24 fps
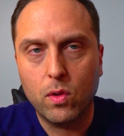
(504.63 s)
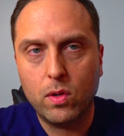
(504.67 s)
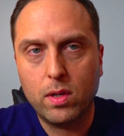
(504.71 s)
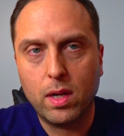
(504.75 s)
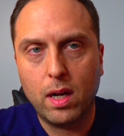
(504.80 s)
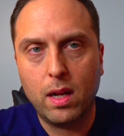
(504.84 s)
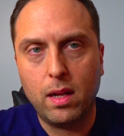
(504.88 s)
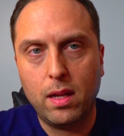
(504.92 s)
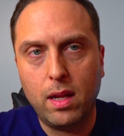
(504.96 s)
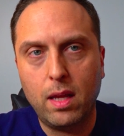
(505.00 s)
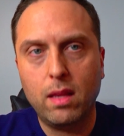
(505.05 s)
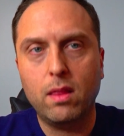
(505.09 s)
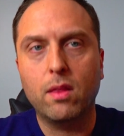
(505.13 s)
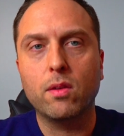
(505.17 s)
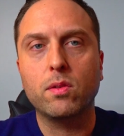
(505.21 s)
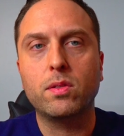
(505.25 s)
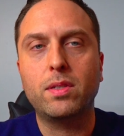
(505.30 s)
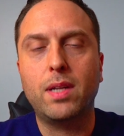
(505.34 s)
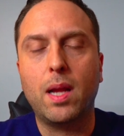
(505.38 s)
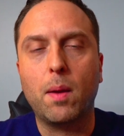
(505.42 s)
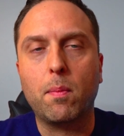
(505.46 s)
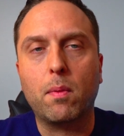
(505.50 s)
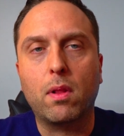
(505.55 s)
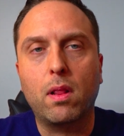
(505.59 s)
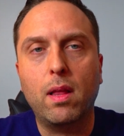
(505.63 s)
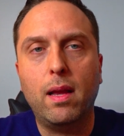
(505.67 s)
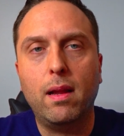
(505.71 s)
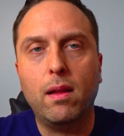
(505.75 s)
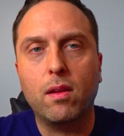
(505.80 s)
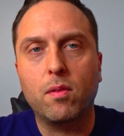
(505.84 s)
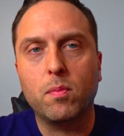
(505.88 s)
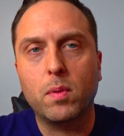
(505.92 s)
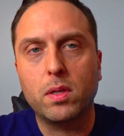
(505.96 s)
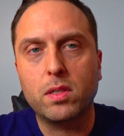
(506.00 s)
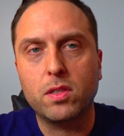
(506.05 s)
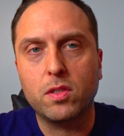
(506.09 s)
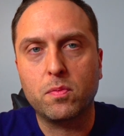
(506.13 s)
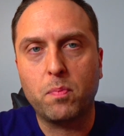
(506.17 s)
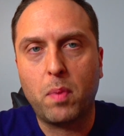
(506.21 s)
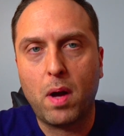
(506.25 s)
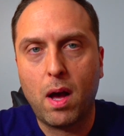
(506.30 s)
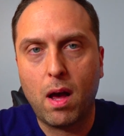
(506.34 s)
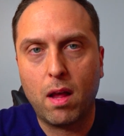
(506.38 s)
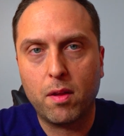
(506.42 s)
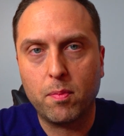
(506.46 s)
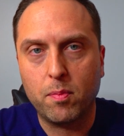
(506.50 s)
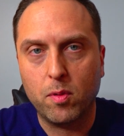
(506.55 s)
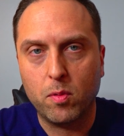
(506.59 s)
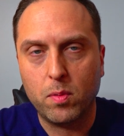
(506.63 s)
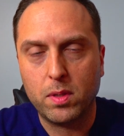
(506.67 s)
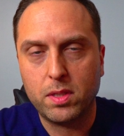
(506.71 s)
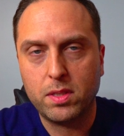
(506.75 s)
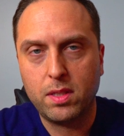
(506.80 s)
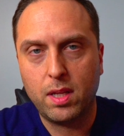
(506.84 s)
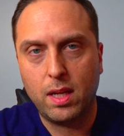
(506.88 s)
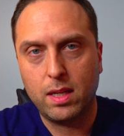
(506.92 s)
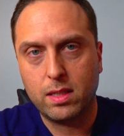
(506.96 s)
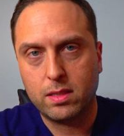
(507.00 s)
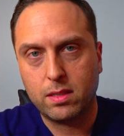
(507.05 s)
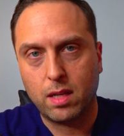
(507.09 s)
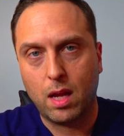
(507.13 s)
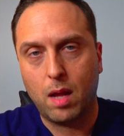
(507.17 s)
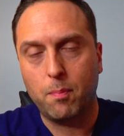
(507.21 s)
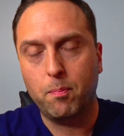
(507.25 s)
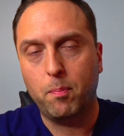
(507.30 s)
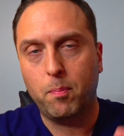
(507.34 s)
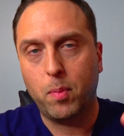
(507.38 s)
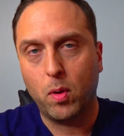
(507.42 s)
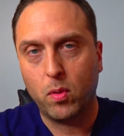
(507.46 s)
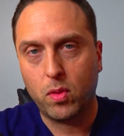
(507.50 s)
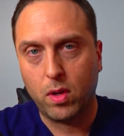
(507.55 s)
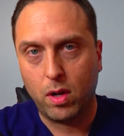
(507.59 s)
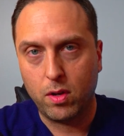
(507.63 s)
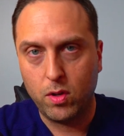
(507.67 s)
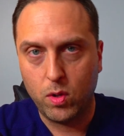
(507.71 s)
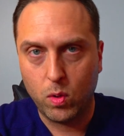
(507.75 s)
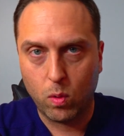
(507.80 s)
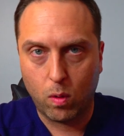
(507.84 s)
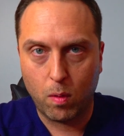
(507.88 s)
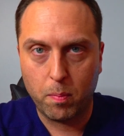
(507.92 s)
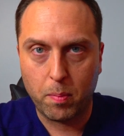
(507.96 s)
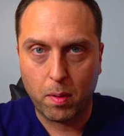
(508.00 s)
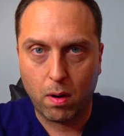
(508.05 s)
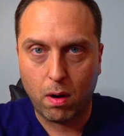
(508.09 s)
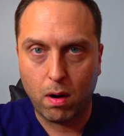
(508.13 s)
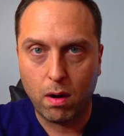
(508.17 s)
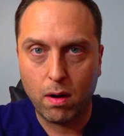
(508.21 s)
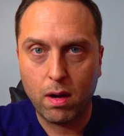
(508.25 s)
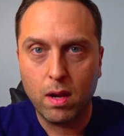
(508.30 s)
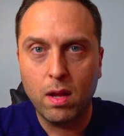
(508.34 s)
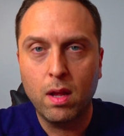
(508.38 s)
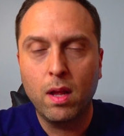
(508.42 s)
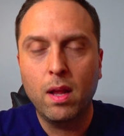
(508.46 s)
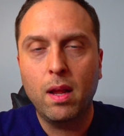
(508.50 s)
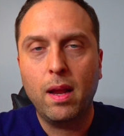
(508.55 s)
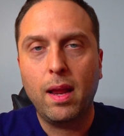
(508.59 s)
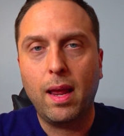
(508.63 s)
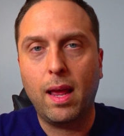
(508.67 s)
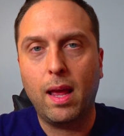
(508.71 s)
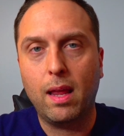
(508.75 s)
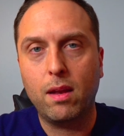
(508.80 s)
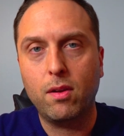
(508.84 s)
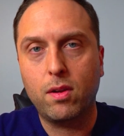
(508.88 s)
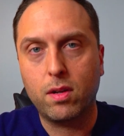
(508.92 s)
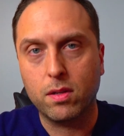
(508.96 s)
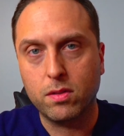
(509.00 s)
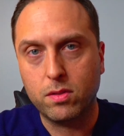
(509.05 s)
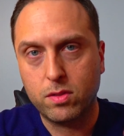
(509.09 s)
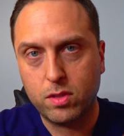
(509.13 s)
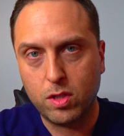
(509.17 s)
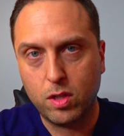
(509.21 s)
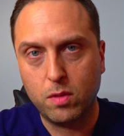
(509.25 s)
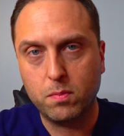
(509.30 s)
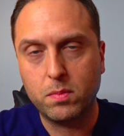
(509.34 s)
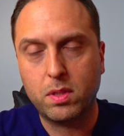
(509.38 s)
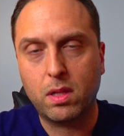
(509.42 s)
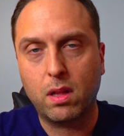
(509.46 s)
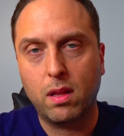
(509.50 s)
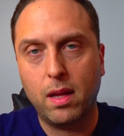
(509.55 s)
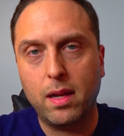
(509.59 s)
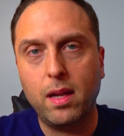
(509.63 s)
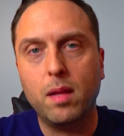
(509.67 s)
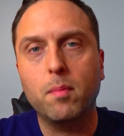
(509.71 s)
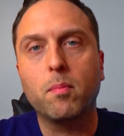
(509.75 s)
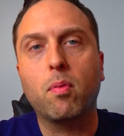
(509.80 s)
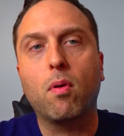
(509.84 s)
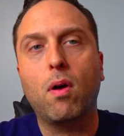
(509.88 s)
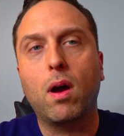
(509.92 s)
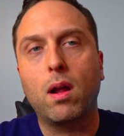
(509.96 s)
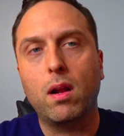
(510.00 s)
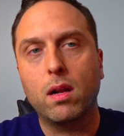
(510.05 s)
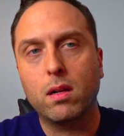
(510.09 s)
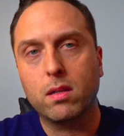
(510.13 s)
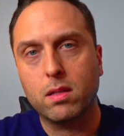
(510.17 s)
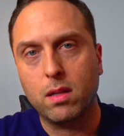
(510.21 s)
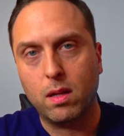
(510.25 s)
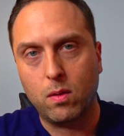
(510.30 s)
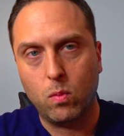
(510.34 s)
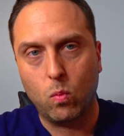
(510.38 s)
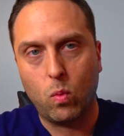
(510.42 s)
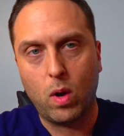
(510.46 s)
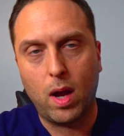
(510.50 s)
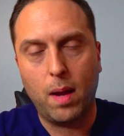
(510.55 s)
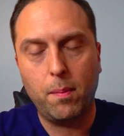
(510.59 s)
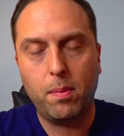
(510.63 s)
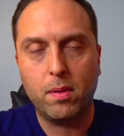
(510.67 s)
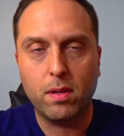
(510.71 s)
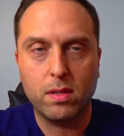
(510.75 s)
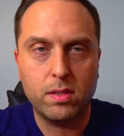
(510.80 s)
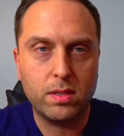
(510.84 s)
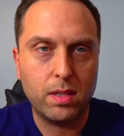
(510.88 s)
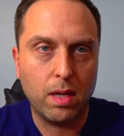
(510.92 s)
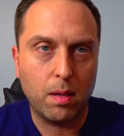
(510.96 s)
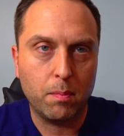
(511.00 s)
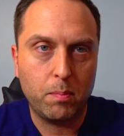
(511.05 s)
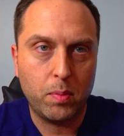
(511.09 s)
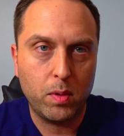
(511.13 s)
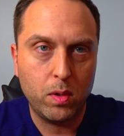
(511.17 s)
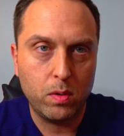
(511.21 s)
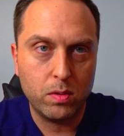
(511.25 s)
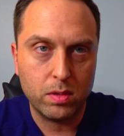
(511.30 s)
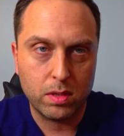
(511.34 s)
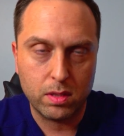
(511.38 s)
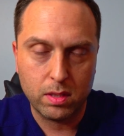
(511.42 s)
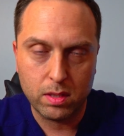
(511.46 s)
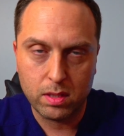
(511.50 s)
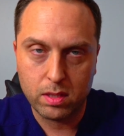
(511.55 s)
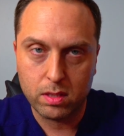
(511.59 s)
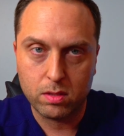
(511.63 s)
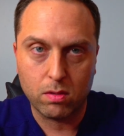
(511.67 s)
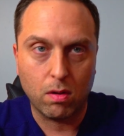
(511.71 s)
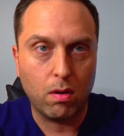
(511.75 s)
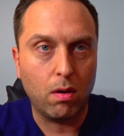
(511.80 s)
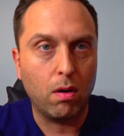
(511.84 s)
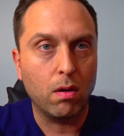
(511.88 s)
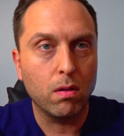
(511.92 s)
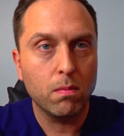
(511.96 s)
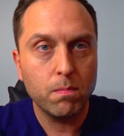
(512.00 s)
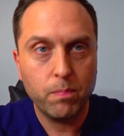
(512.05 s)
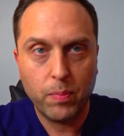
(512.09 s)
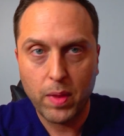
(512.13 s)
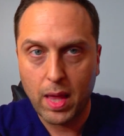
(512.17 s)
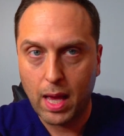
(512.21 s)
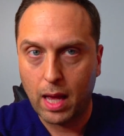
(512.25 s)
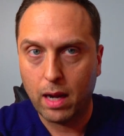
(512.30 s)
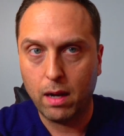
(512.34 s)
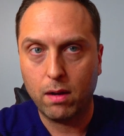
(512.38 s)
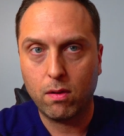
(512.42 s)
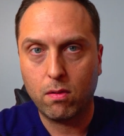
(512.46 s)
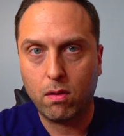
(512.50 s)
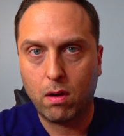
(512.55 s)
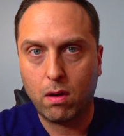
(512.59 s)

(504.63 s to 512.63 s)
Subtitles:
they're going to need those kept clean as much as possible, which takes time both on your part and consumes cleaning products like wipes and shampoos, and this is all added